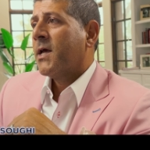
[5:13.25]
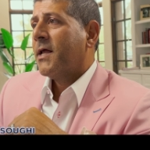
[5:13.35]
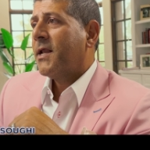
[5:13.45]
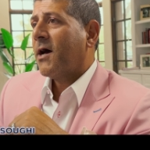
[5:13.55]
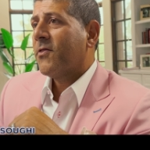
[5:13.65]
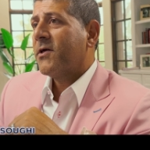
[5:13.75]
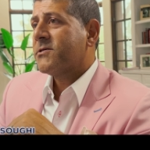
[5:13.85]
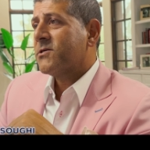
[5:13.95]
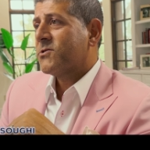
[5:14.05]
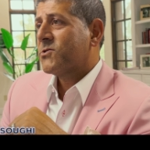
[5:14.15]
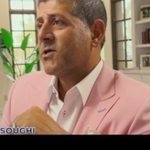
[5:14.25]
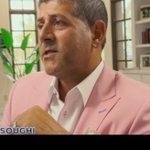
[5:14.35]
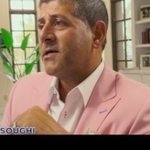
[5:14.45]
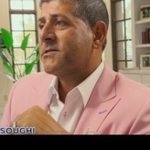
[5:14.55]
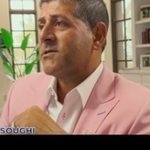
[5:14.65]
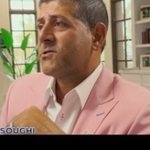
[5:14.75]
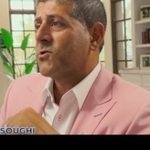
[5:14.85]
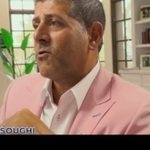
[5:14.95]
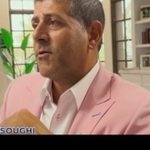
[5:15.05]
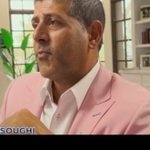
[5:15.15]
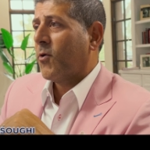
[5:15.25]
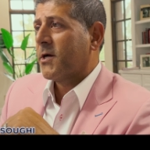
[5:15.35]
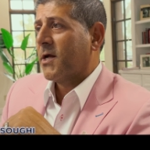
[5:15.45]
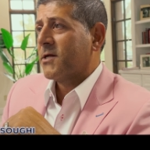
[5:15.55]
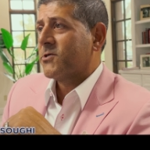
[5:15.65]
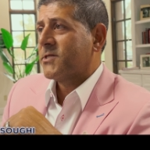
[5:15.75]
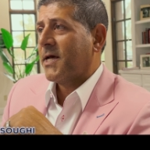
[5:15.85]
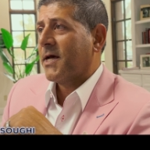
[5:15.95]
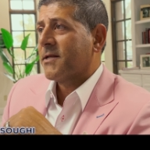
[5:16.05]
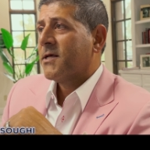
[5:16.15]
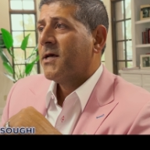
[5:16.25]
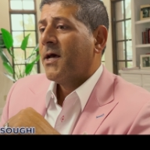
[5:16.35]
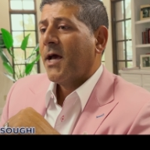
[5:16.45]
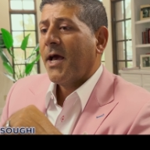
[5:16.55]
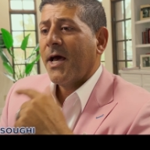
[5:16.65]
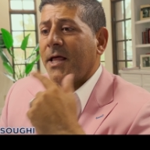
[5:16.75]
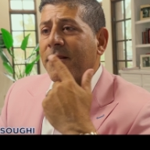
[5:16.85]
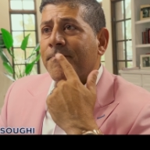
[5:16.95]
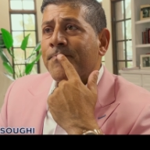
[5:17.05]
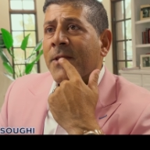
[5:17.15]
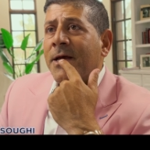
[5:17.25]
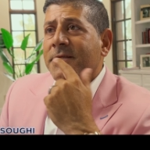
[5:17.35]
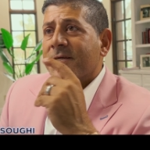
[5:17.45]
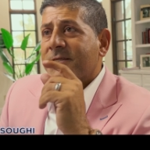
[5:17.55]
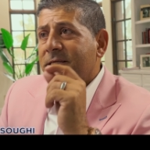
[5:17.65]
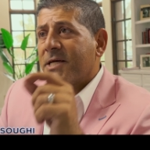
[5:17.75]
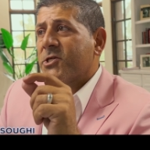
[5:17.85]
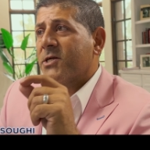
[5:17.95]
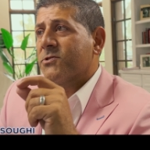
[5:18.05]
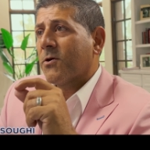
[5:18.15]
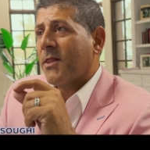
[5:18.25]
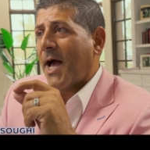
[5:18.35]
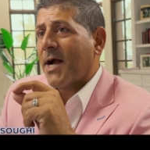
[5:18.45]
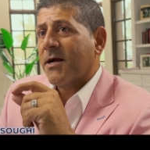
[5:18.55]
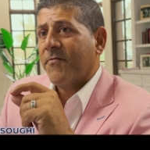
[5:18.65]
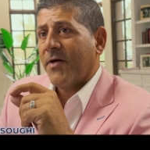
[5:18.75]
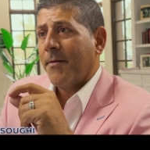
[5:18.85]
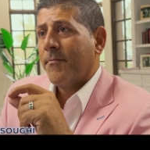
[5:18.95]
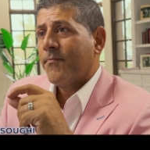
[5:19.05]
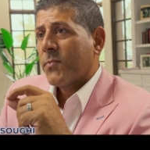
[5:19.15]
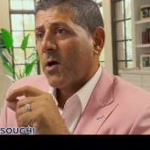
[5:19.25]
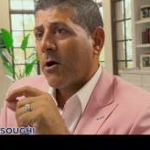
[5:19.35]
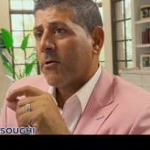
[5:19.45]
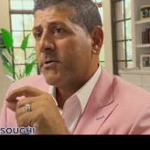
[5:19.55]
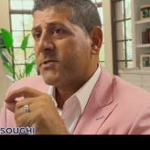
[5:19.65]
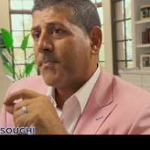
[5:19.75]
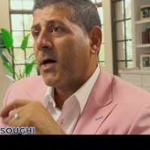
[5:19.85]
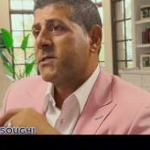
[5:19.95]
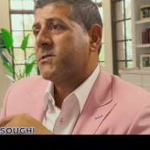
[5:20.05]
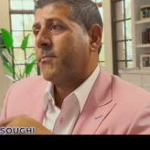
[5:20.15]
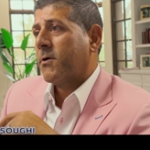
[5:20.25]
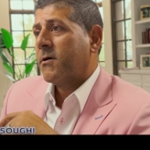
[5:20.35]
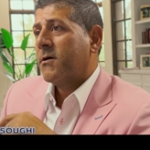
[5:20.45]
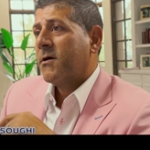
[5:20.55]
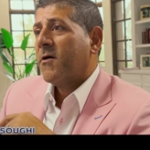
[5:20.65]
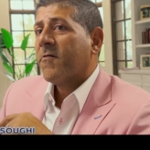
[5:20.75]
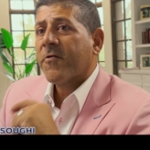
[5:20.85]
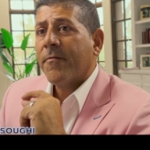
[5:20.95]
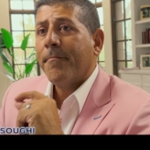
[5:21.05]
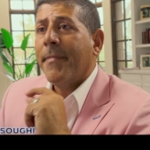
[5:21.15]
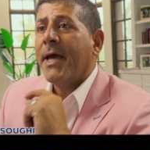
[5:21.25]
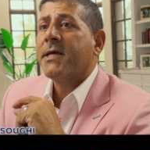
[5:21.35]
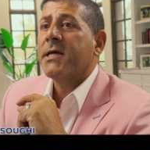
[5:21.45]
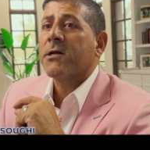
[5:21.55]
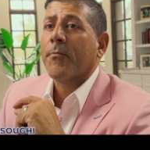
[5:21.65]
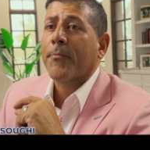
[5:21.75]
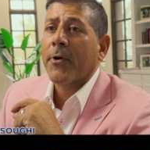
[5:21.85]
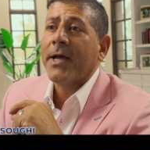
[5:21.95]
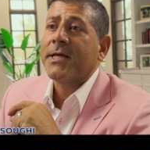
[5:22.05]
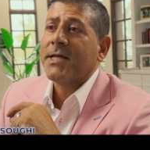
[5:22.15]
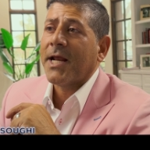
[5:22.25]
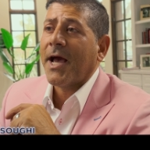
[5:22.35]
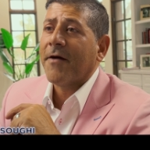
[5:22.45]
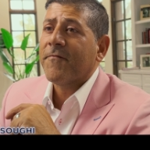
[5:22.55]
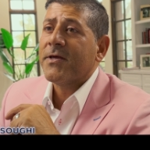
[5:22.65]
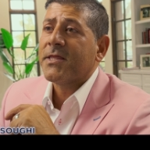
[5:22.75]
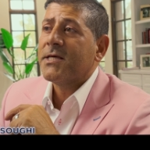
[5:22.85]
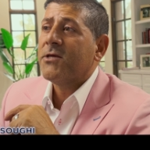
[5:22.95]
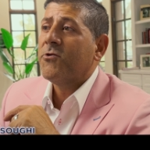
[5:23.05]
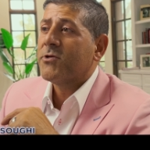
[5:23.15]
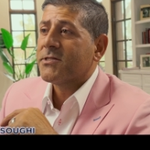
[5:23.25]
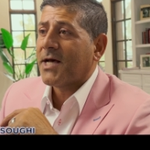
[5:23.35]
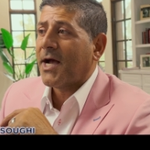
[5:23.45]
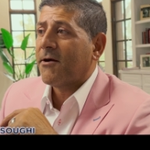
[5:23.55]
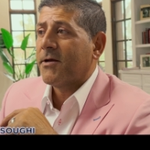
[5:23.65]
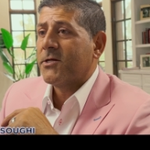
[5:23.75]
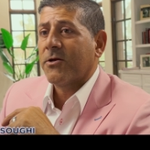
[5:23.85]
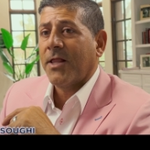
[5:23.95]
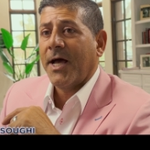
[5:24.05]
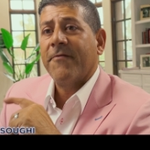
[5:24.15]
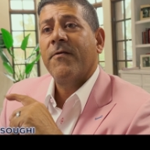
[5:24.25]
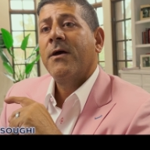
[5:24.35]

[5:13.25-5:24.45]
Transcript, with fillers: Now this is, this is so important to understand. And decisions or lack of them are responsible for making or breaking everything you desire in your life.